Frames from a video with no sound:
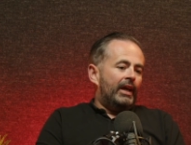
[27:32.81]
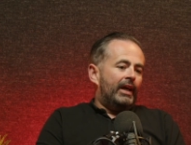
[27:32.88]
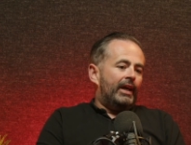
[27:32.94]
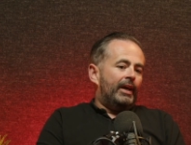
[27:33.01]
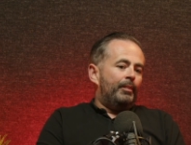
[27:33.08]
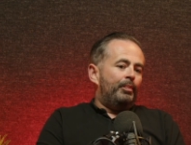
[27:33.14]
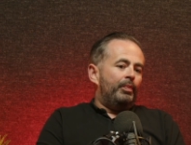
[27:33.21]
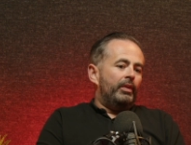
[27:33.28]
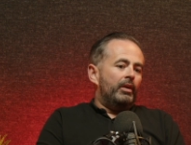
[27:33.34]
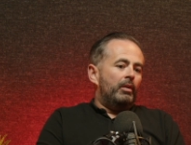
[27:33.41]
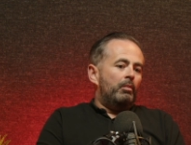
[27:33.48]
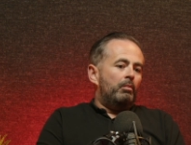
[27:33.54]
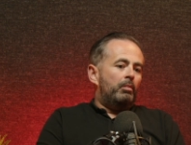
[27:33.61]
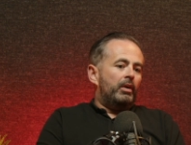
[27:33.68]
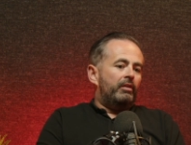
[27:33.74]

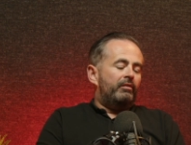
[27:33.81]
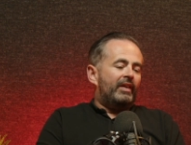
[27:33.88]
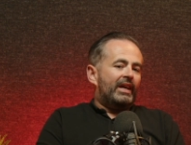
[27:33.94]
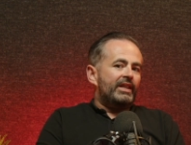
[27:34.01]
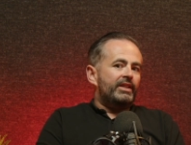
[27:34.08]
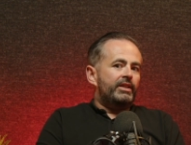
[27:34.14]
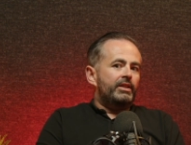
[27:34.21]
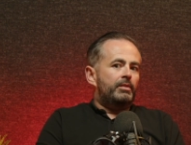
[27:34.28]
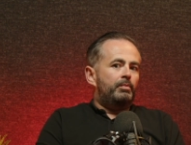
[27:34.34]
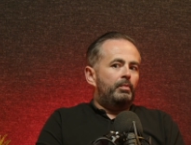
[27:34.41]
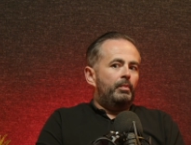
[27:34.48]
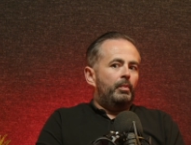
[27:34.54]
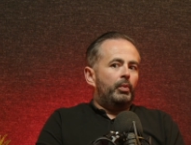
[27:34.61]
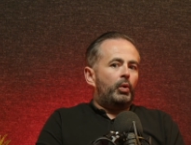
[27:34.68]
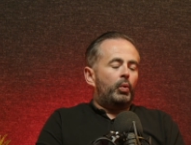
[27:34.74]
But VAST is
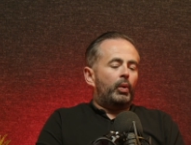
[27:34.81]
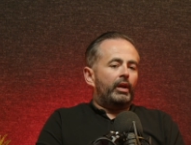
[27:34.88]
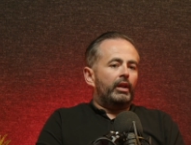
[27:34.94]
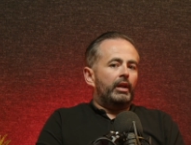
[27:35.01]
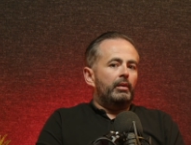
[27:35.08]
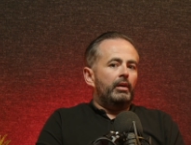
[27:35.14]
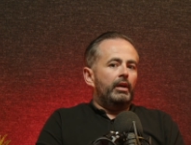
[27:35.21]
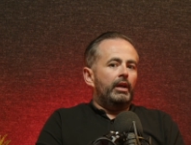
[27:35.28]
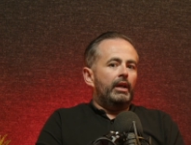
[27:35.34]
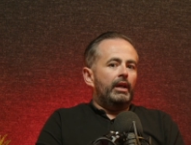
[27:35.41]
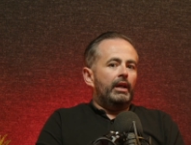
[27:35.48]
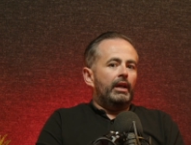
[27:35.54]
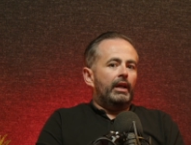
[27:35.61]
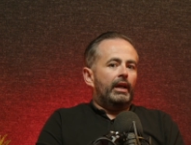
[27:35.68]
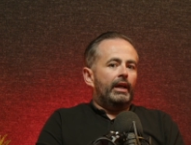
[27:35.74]

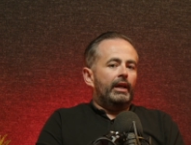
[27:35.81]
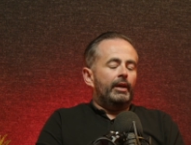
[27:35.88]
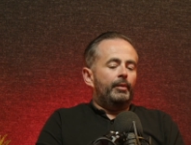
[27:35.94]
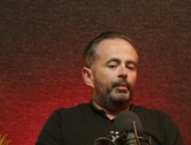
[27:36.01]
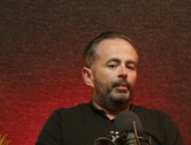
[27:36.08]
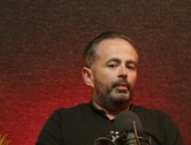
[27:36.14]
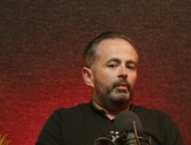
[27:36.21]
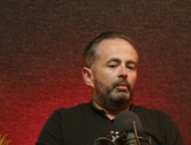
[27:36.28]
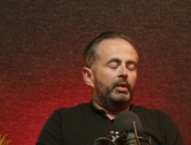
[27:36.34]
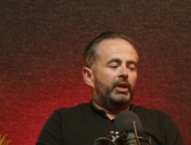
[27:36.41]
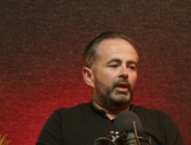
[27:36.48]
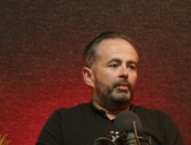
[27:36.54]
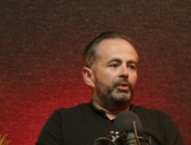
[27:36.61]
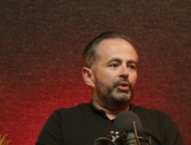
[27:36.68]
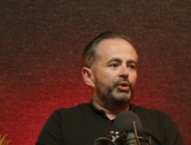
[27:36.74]
quickly
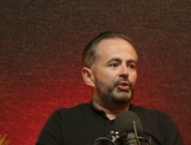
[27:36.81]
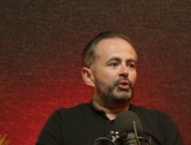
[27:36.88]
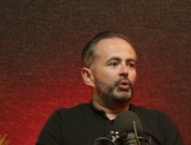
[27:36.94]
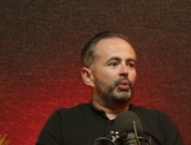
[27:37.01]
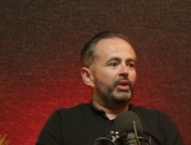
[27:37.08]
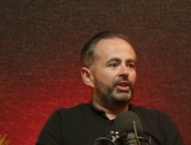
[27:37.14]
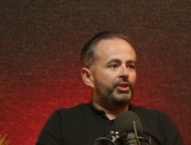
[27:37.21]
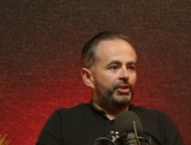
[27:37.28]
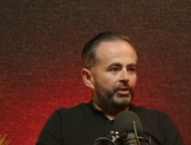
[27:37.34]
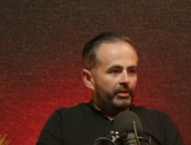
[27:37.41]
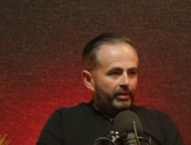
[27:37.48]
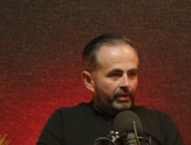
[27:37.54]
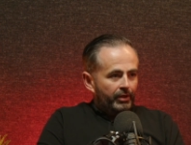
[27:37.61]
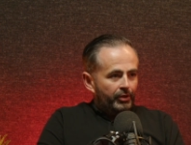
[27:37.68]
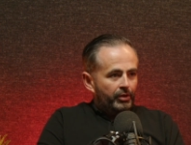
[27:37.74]
becoming the storage
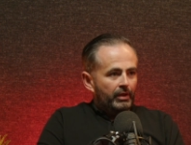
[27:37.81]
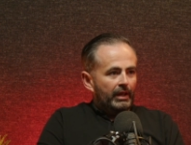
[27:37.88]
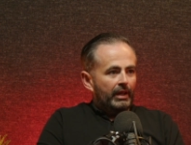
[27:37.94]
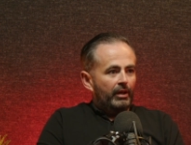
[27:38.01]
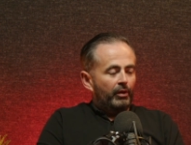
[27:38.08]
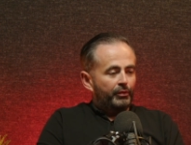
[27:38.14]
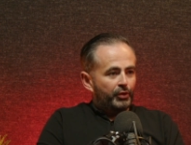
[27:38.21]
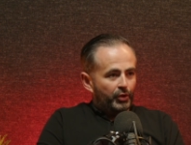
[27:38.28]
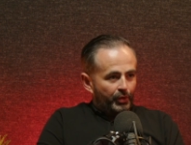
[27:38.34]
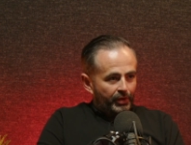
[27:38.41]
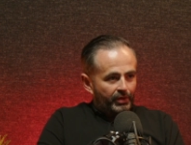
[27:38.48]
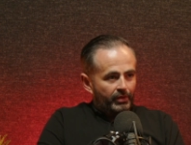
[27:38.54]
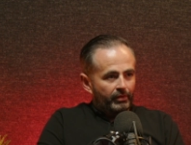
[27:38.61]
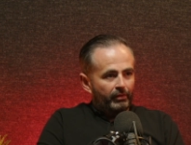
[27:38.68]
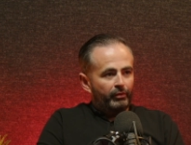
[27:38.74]
of
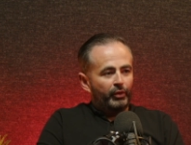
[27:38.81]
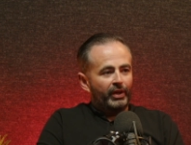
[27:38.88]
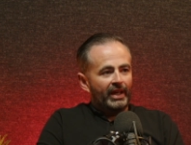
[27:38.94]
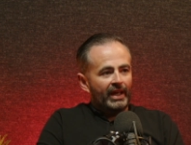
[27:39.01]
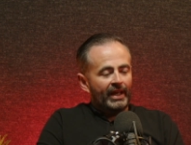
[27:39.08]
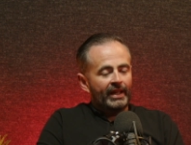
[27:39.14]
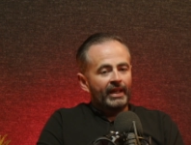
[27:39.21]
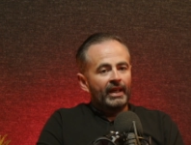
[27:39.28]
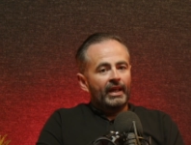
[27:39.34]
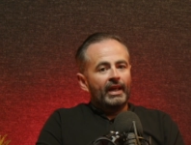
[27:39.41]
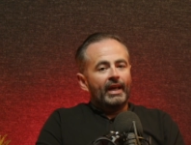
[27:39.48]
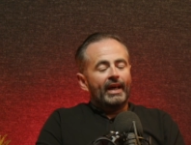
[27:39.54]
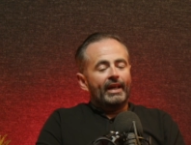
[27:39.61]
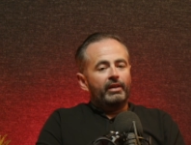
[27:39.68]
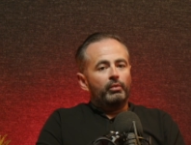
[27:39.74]
choice for AI.
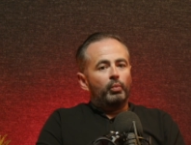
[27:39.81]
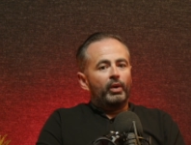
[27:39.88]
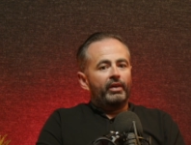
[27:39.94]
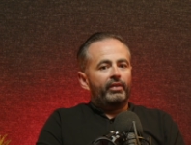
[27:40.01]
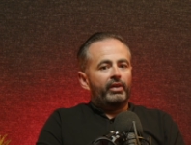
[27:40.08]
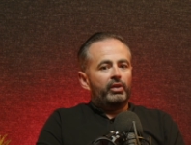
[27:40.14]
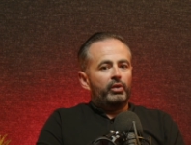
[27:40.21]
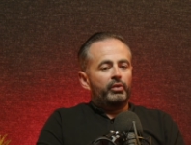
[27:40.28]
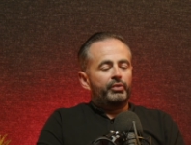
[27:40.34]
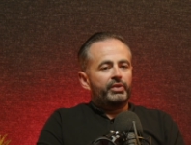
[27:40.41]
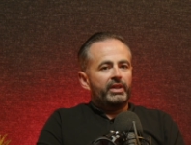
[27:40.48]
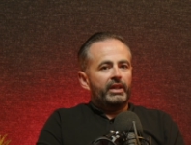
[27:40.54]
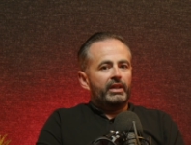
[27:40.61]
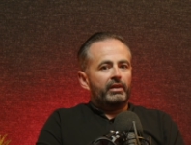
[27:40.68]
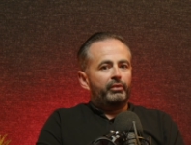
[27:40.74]
And one thing you've
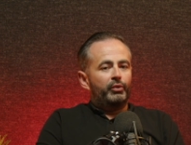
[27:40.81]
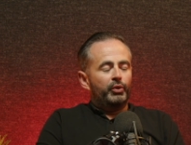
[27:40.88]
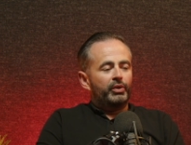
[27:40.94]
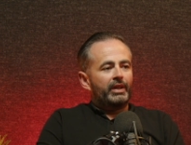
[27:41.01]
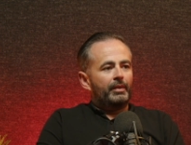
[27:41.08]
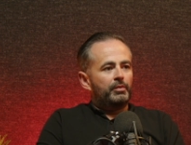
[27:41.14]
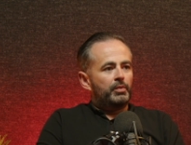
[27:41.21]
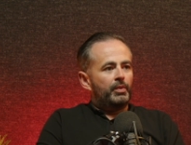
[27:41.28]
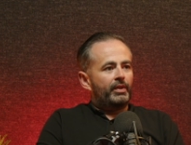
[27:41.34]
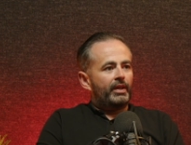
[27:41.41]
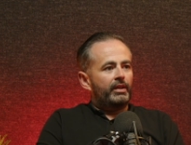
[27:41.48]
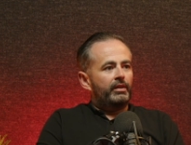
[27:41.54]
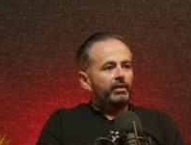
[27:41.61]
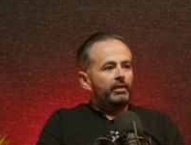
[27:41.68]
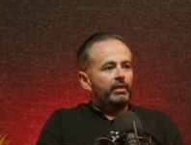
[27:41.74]
said a few times
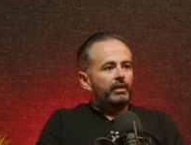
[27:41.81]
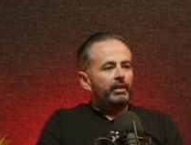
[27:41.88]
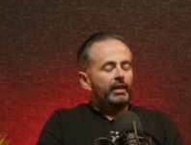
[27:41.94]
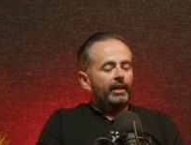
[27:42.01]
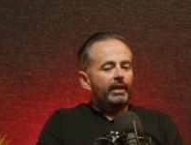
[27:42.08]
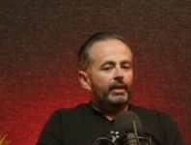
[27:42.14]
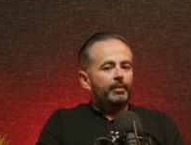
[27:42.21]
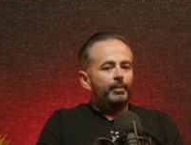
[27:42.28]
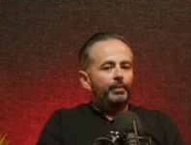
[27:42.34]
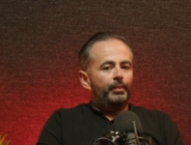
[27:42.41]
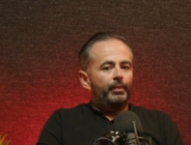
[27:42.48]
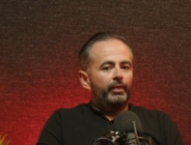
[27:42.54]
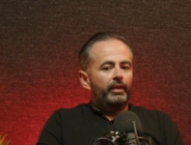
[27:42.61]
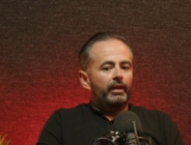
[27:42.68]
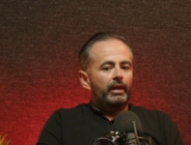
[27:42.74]
within
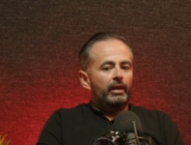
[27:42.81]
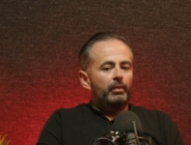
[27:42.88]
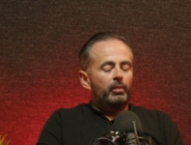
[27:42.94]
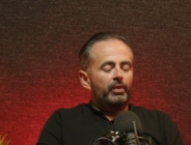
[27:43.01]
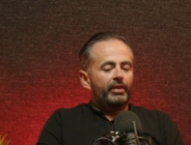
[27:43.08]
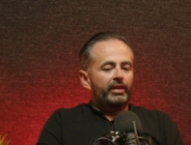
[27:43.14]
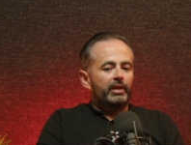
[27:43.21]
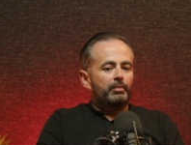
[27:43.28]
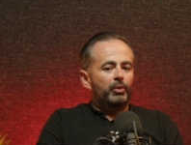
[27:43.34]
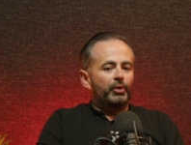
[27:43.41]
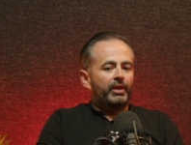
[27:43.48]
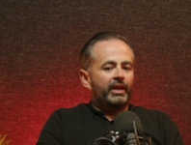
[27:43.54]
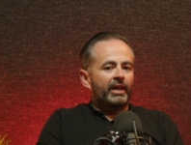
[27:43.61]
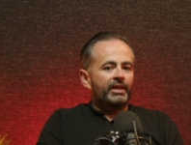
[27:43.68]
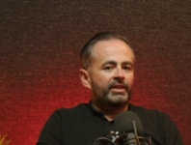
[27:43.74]
the
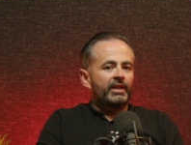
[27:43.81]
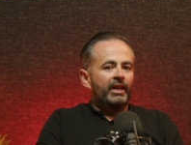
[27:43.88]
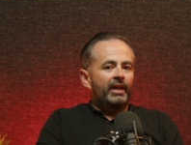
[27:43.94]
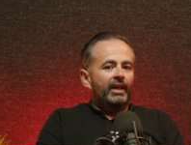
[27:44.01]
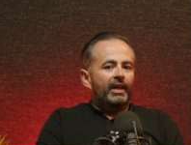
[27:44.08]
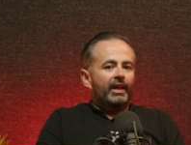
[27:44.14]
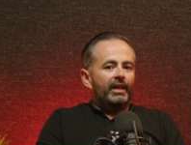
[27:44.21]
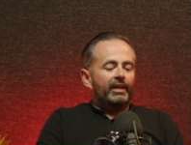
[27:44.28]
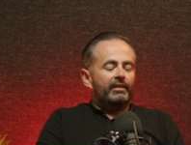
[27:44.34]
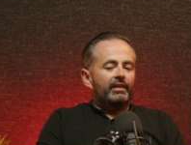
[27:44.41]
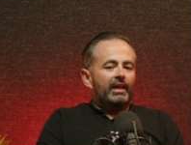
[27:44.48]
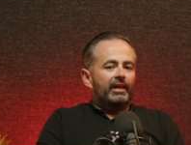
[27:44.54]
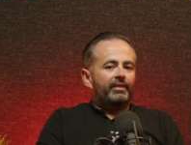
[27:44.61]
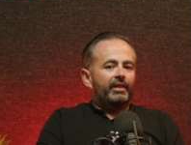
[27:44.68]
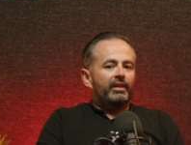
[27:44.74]
podcast, and
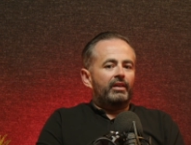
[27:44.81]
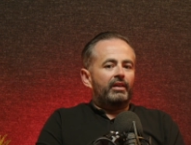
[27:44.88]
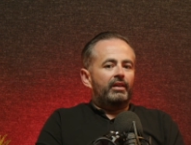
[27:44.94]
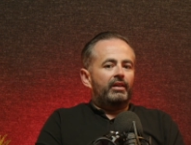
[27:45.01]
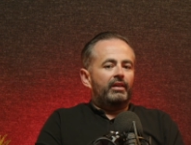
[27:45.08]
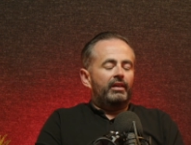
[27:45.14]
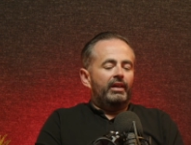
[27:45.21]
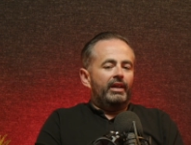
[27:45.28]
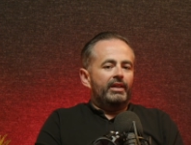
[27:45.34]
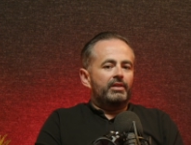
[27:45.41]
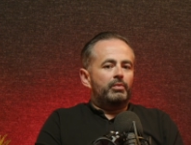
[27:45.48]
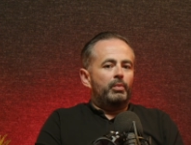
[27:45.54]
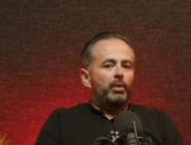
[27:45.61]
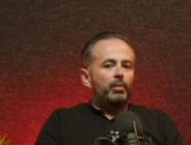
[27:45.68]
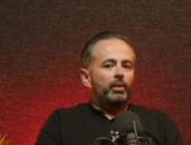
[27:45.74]
I think
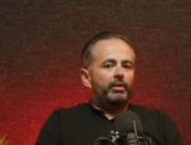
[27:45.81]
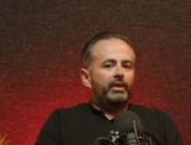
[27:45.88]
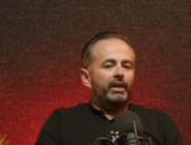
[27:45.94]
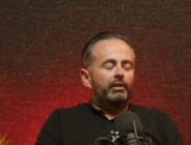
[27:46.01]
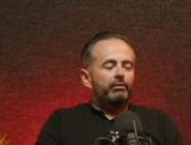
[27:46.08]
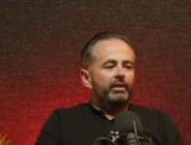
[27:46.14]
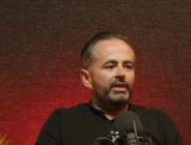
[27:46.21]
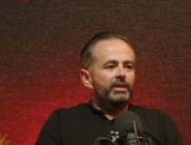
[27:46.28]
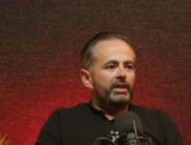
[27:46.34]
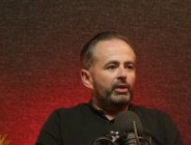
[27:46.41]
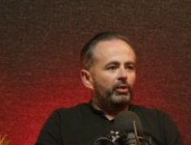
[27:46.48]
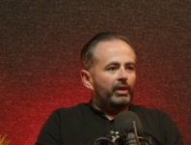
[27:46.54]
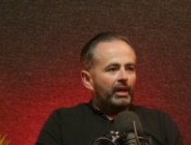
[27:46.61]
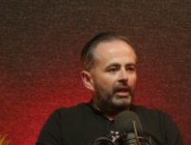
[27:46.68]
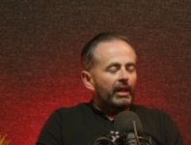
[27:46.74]
it's well worth kind of
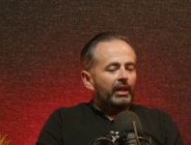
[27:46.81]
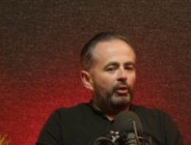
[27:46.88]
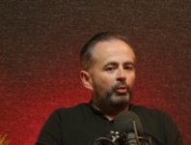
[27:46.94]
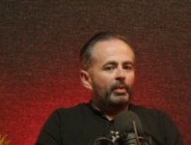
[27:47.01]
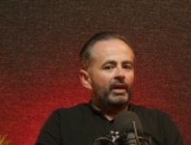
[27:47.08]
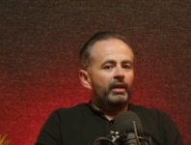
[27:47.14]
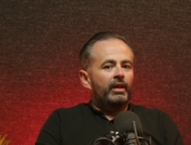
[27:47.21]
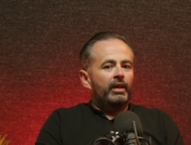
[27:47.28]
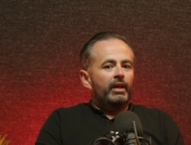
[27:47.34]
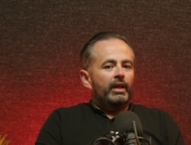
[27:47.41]
resonating on it a little bit.